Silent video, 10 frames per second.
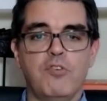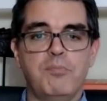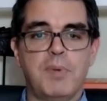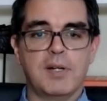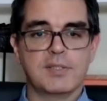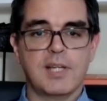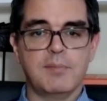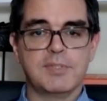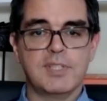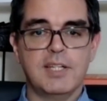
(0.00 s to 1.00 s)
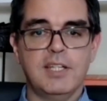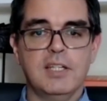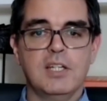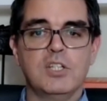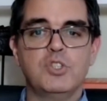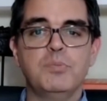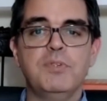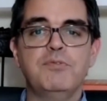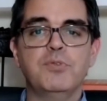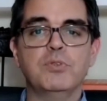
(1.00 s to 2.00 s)
of part-time study to
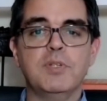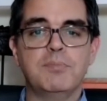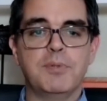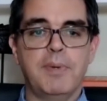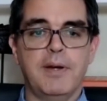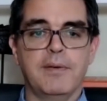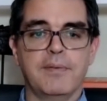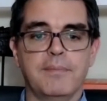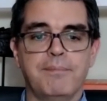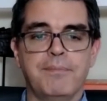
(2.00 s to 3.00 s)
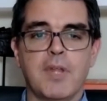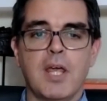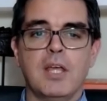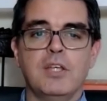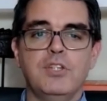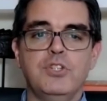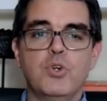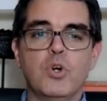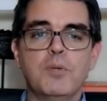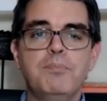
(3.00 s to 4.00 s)
be fully prepared.
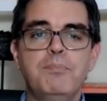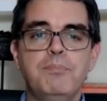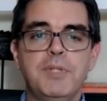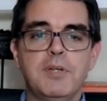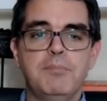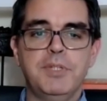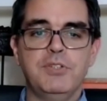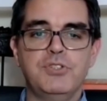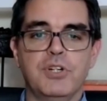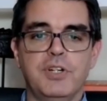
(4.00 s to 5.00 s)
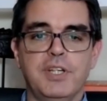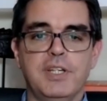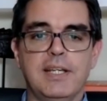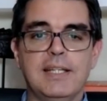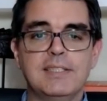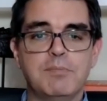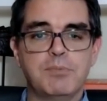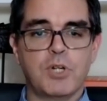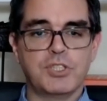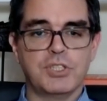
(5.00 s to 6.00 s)
Your PMP journey is a
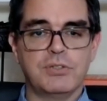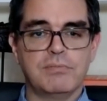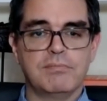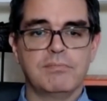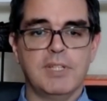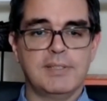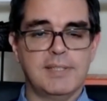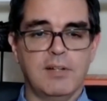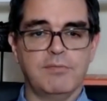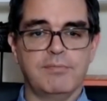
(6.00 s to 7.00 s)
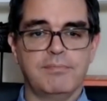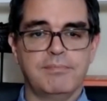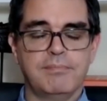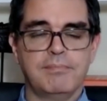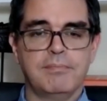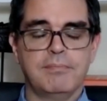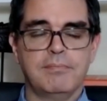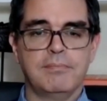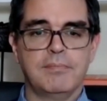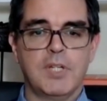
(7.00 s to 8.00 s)
project itself,
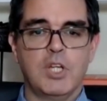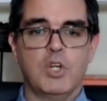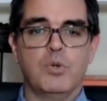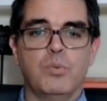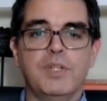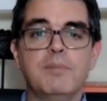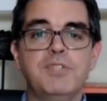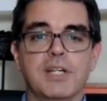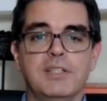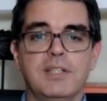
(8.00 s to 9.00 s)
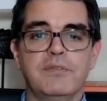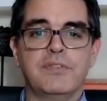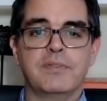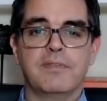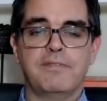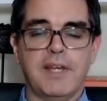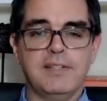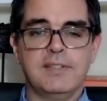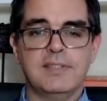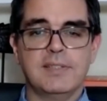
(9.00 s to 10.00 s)
with objectives,
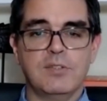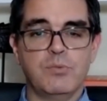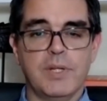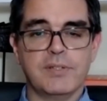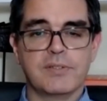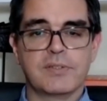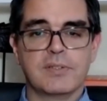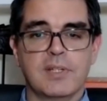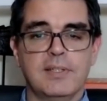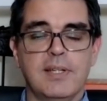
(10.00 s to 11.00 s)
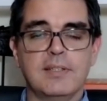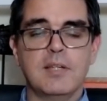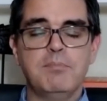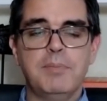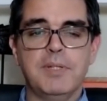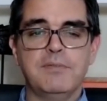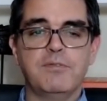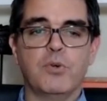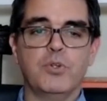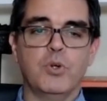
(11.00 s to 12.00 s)
phases, and risks that
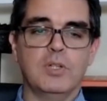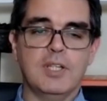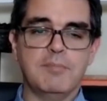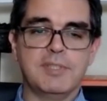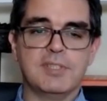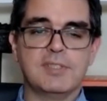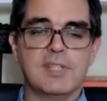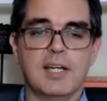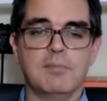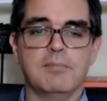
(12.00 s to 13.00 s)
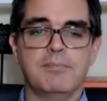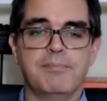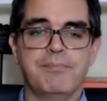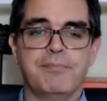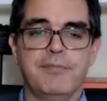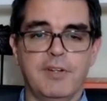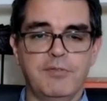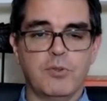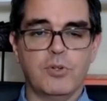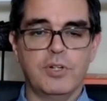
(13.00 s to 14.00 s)
compete for your limited time.
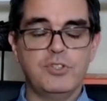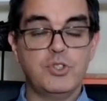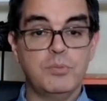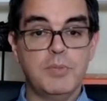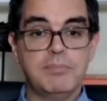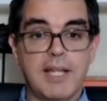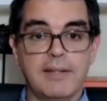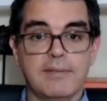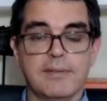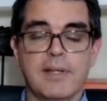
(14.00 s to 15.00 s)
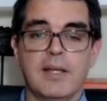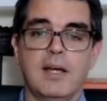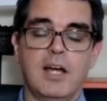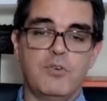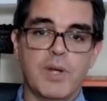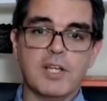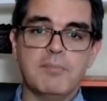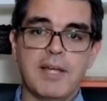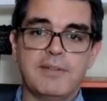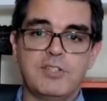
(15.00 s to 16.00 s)
Therefore, it should be planned. I
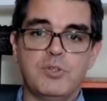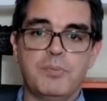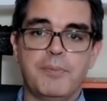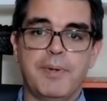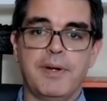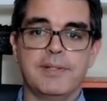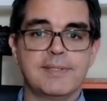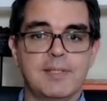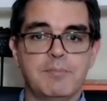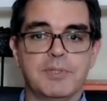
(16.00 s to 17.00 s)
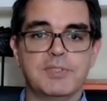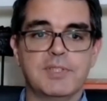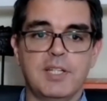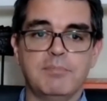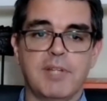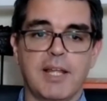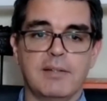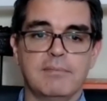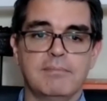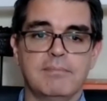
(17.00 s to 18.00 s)
recommend that you prepare a simple study
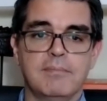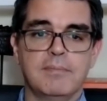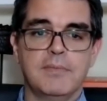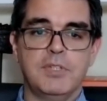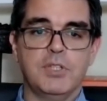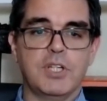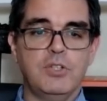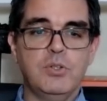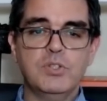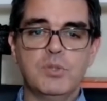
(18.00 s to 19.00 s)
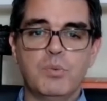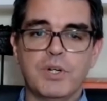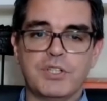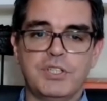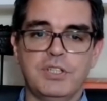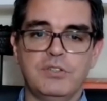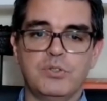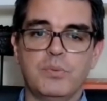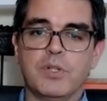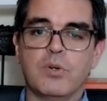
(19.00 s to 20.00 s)
plan. You can use a
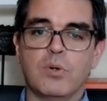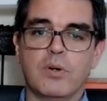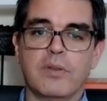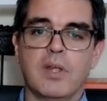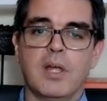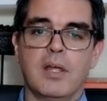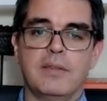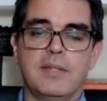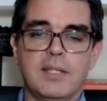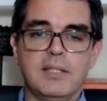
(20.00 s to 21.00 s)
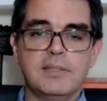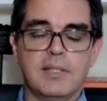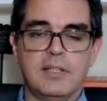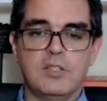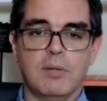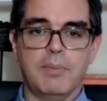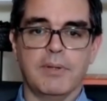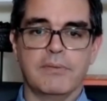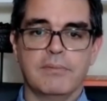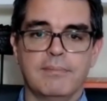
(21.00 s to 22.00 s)
worksheet to record the key study
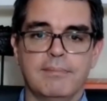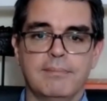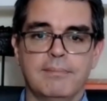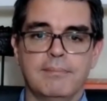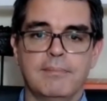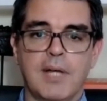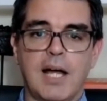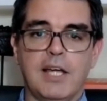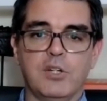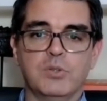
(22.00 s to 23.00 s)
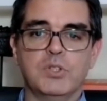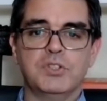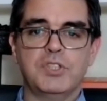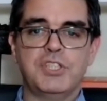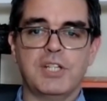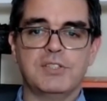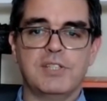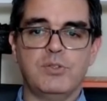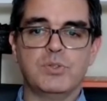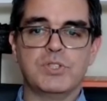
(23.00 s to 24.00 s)
topics. I also
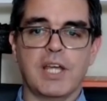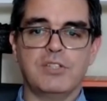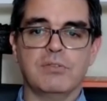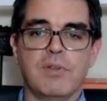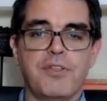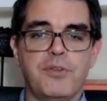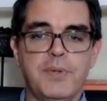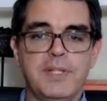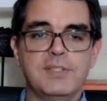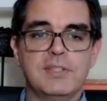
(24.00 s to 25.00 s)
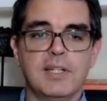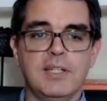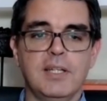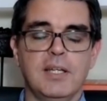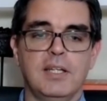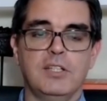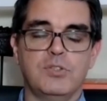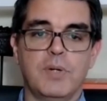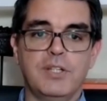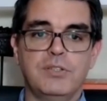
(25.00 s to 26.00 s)
suggest that you schedule 3 study
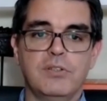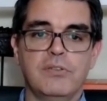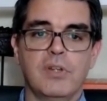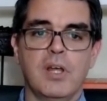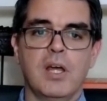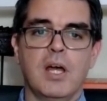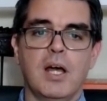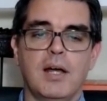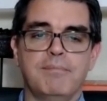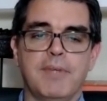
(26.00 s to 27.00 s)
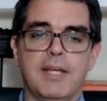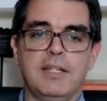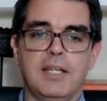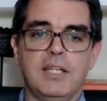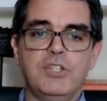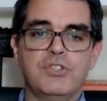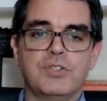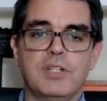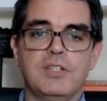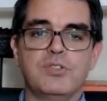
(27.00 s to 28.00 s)
iterations, and
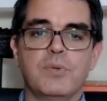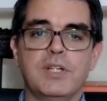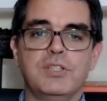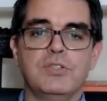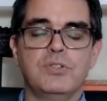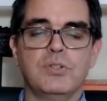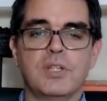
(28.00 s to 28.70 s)
each study iteration